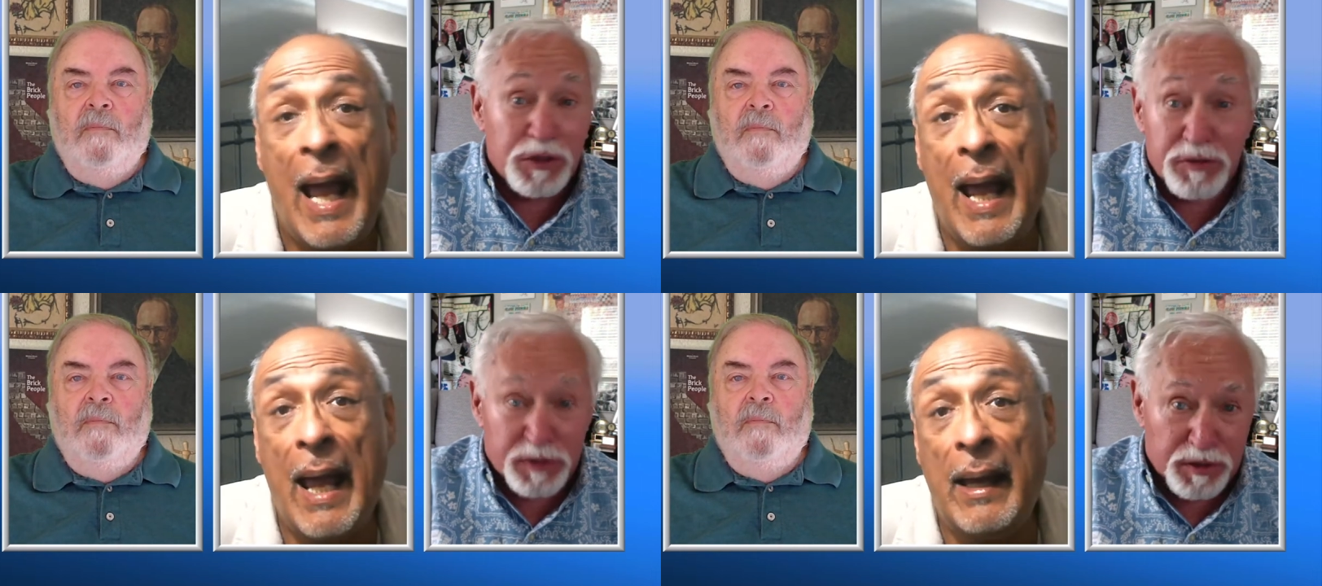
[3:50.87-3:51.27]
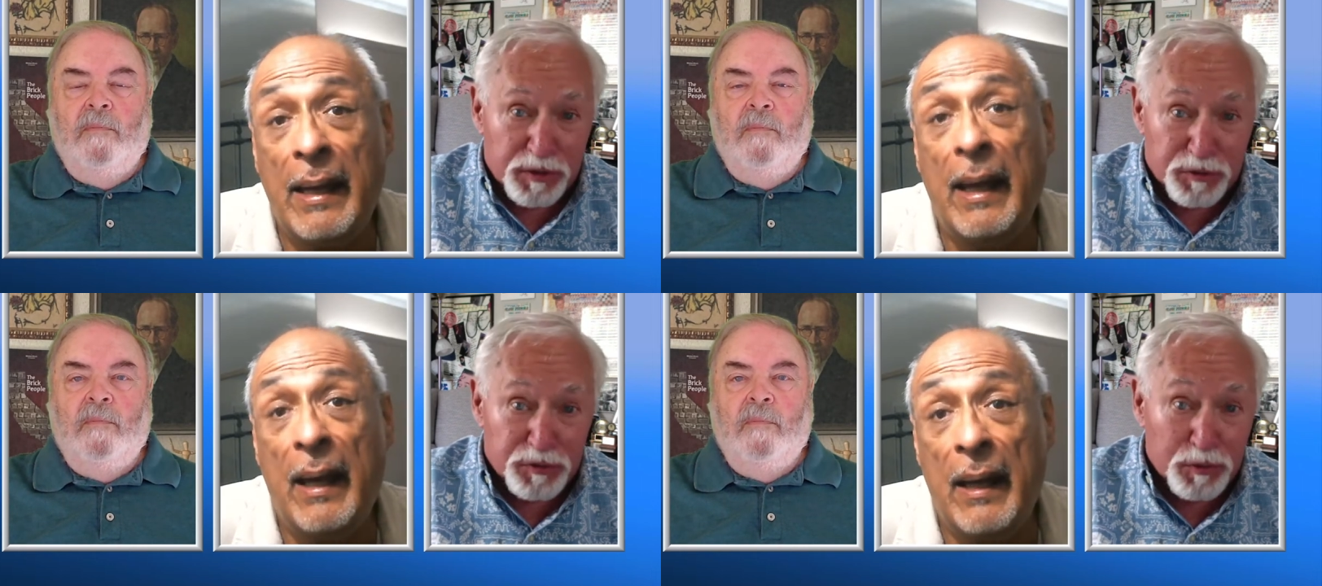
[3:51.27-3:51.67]
Speaker 1: you're
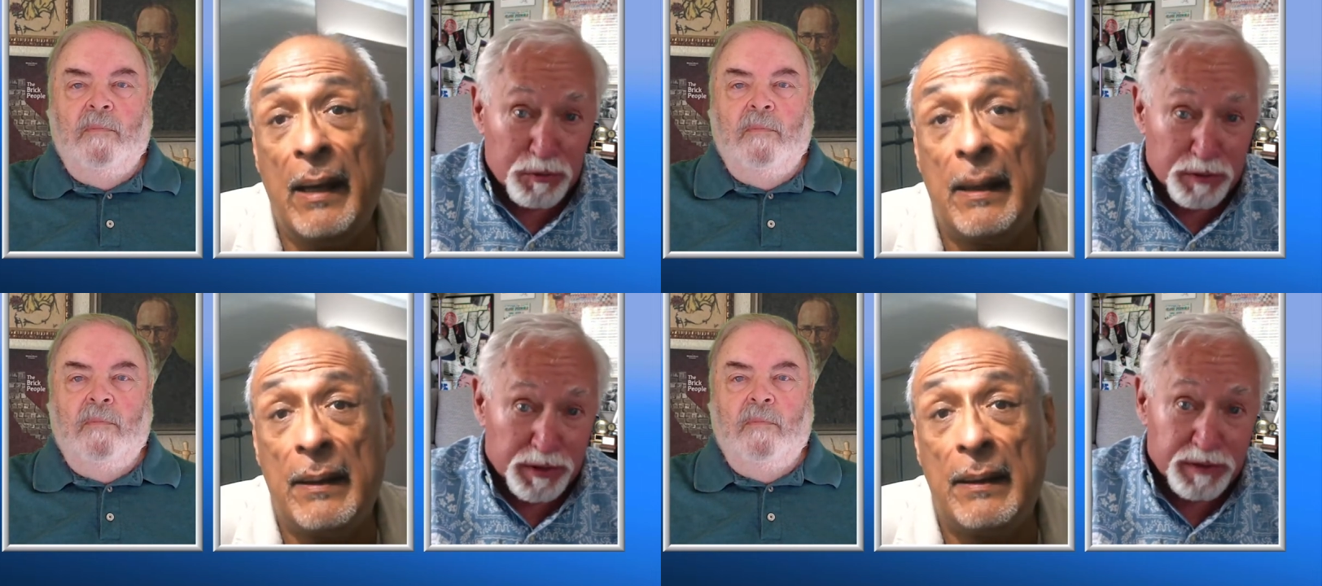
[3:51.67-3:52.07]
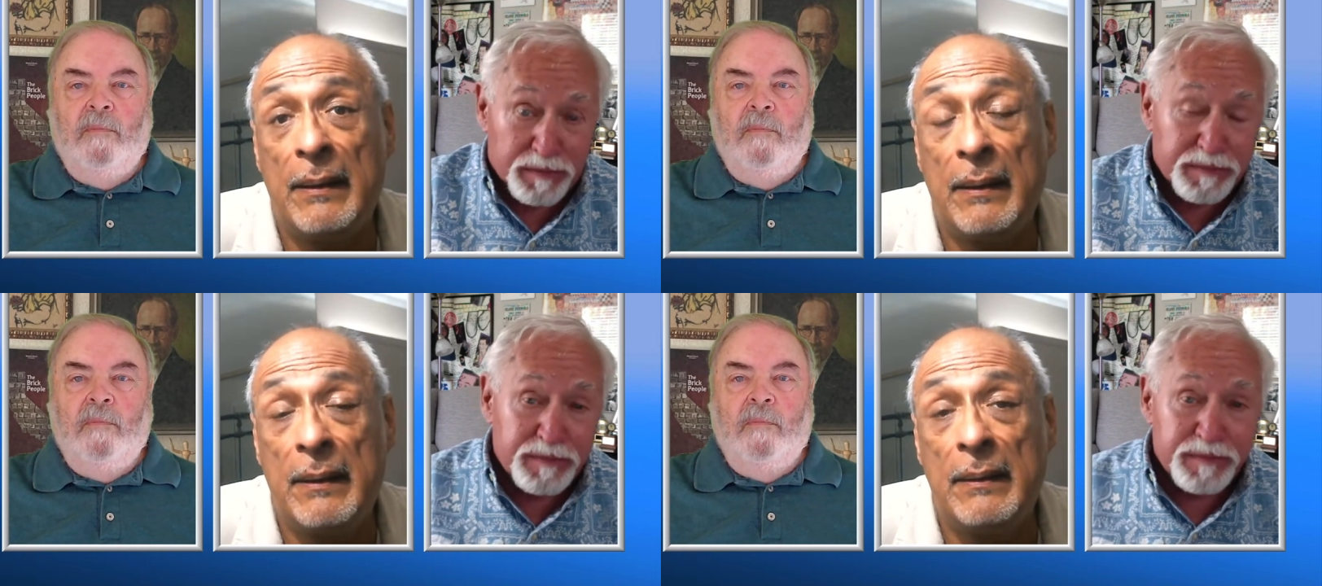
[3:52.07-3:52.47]
not just a
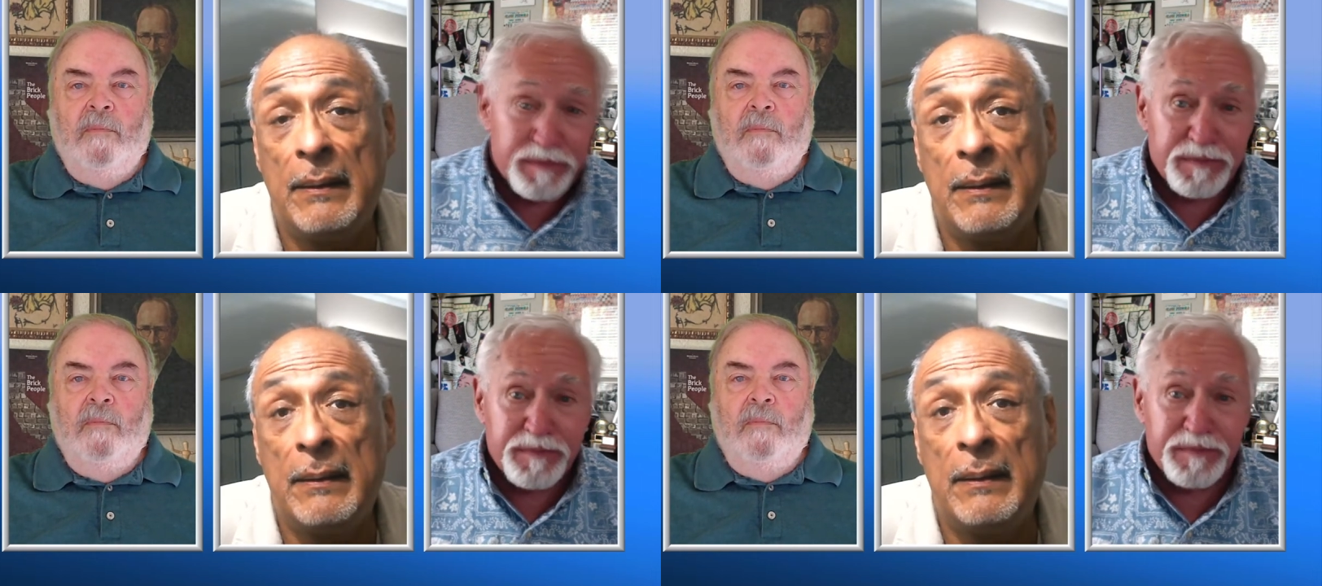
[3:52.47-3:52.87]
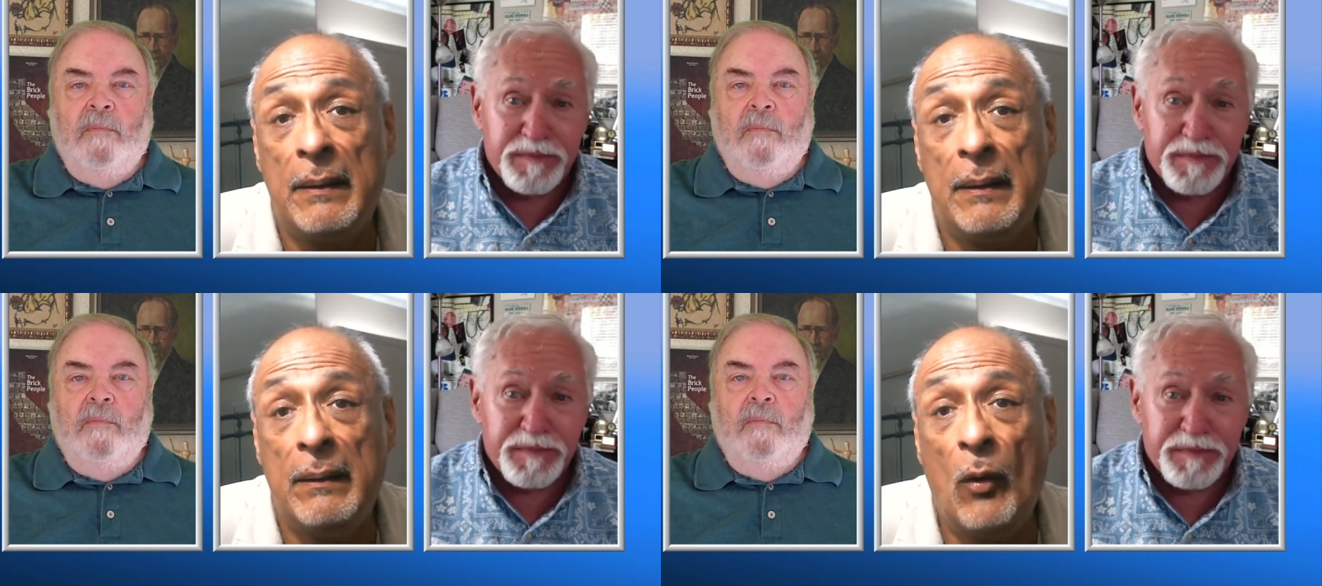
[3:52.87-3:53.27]
historian.
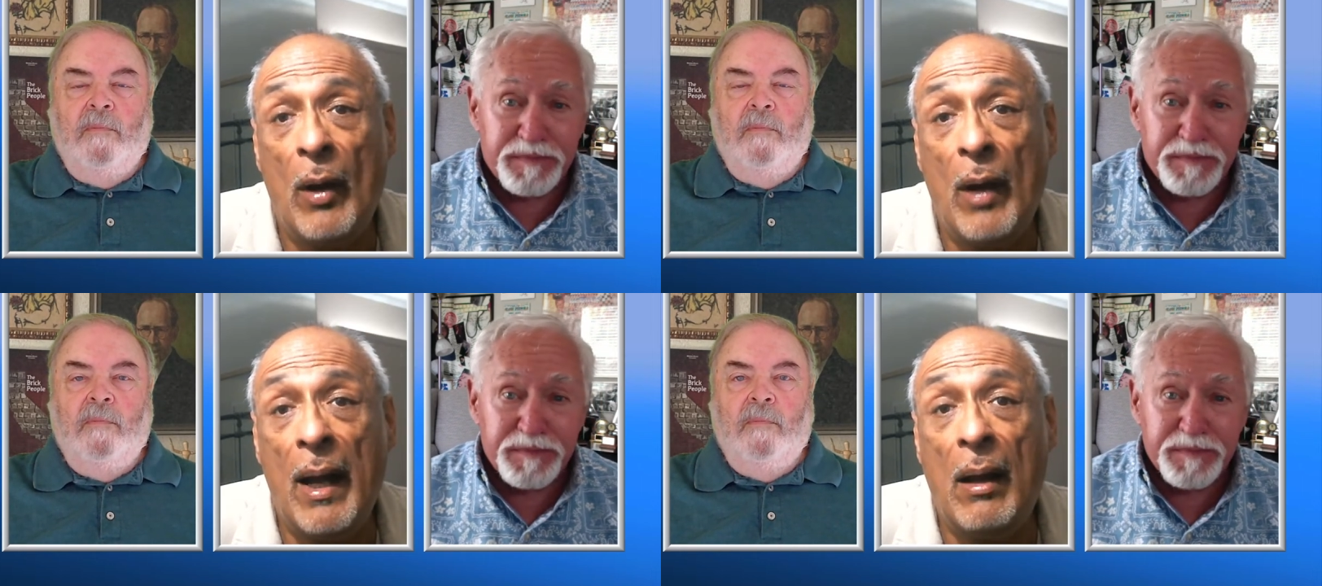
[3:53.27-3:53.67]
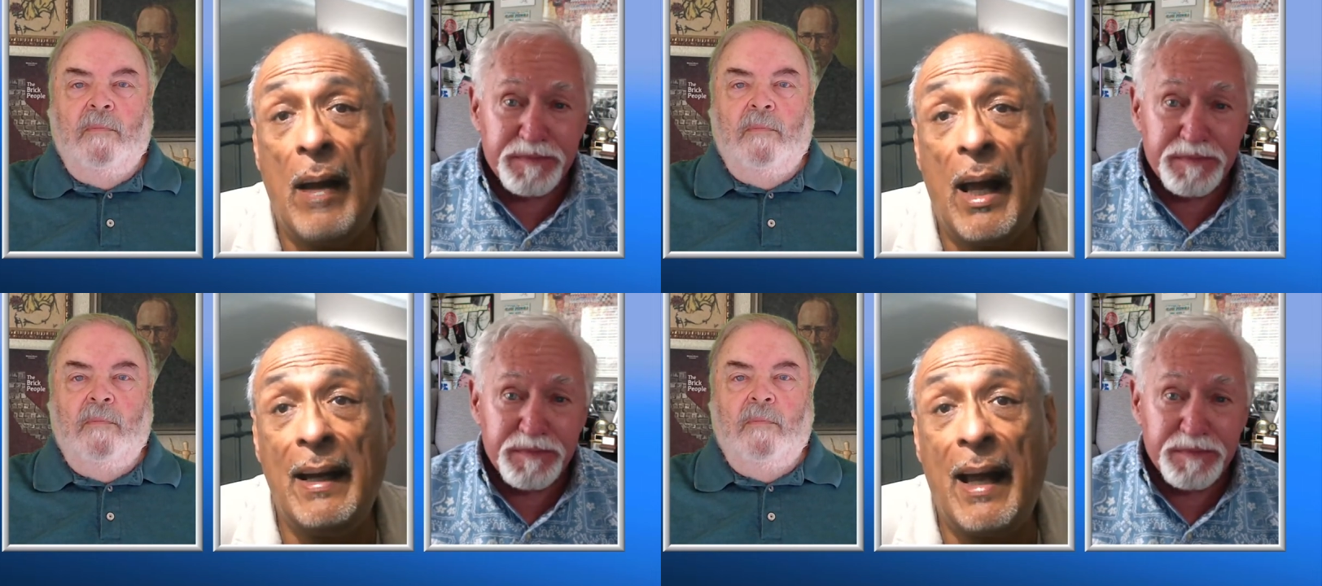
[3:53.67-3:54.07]
Speaker 2: Well,
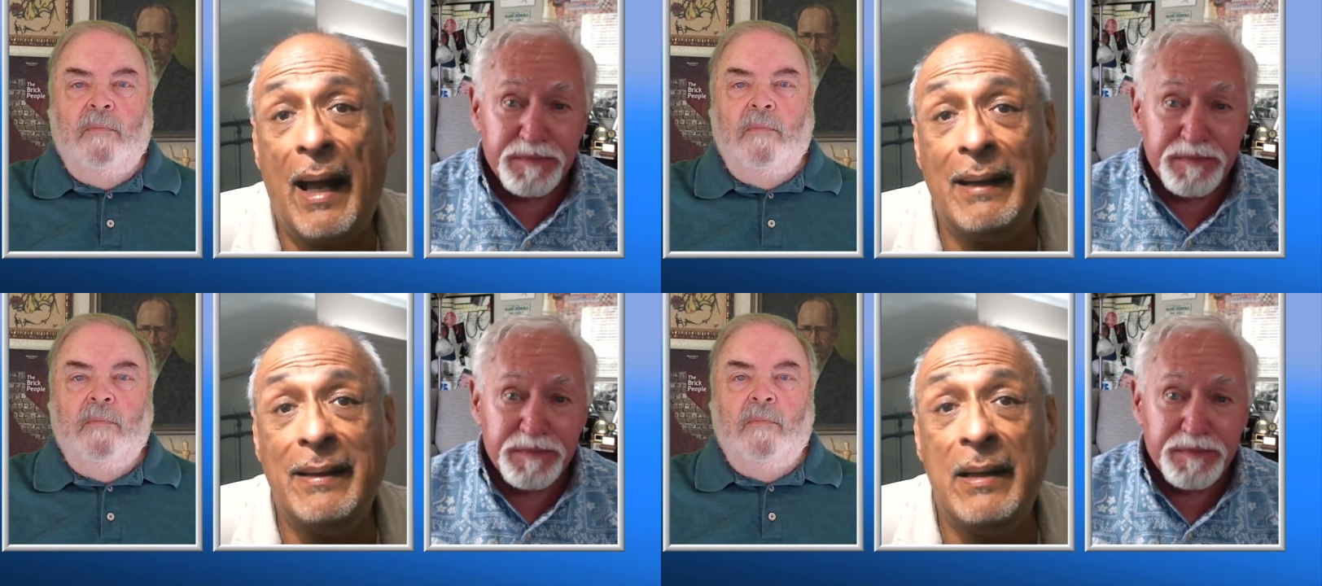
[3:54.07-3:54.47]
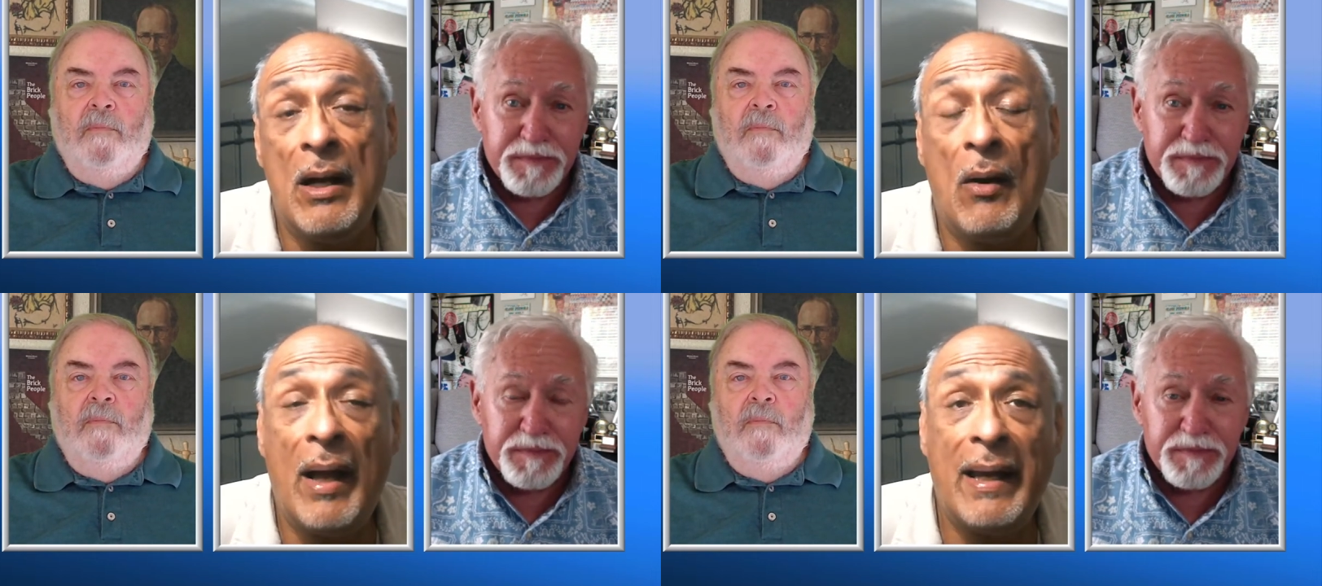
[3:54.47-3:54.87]
I, you
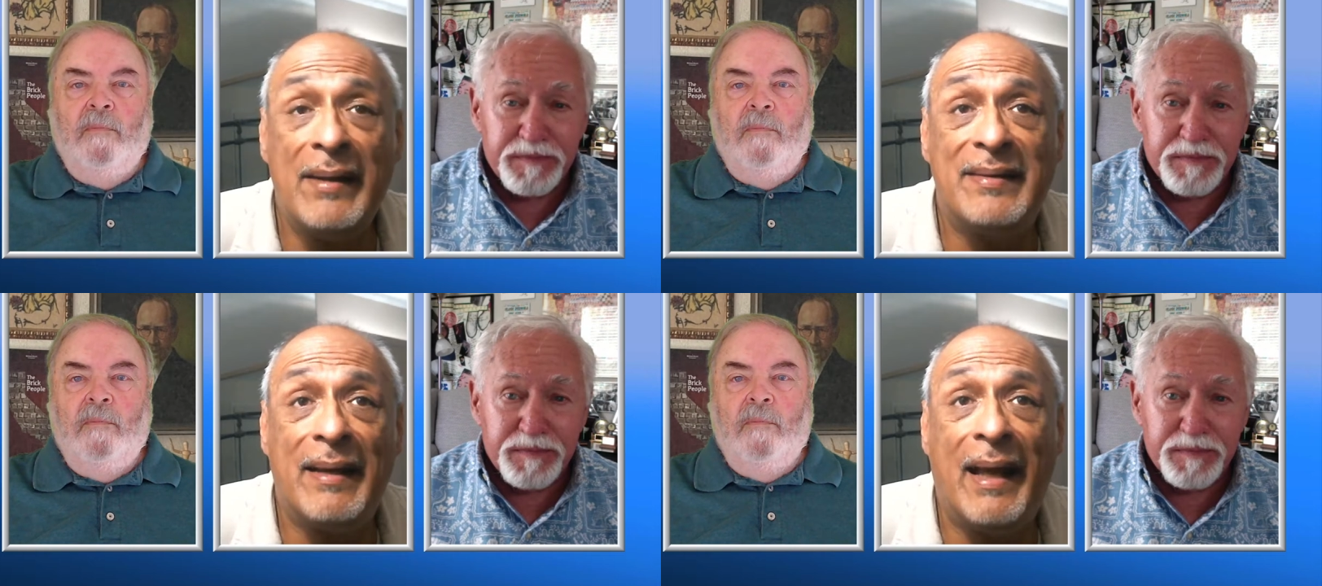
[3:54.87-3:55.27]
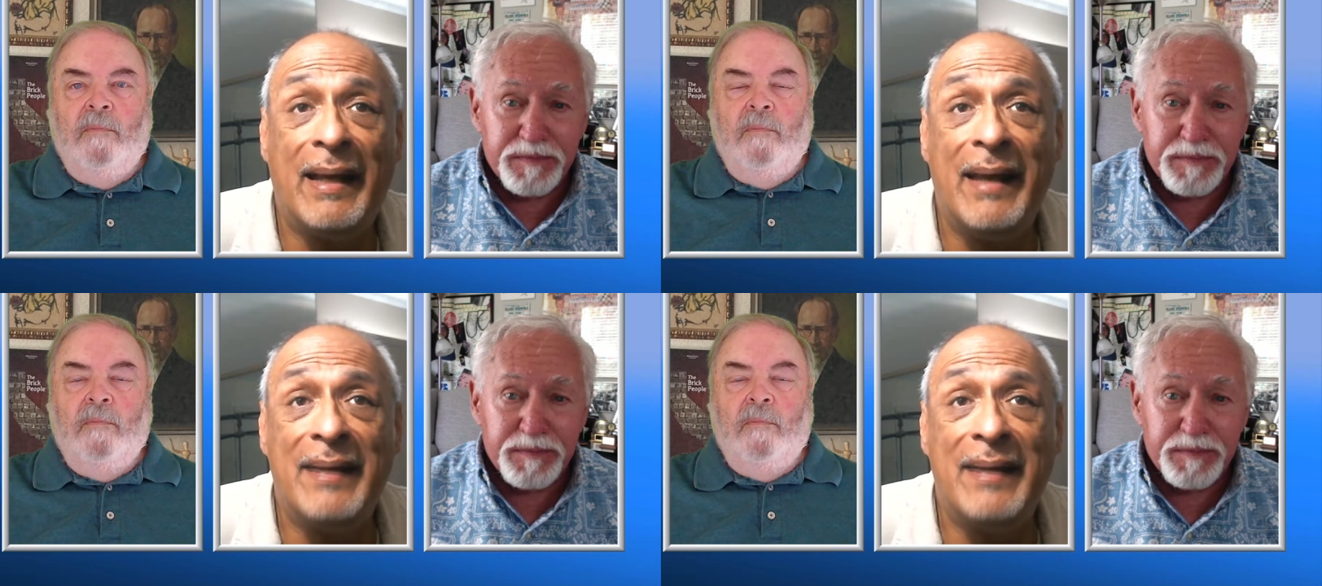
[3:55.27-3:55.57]
know, I guess, I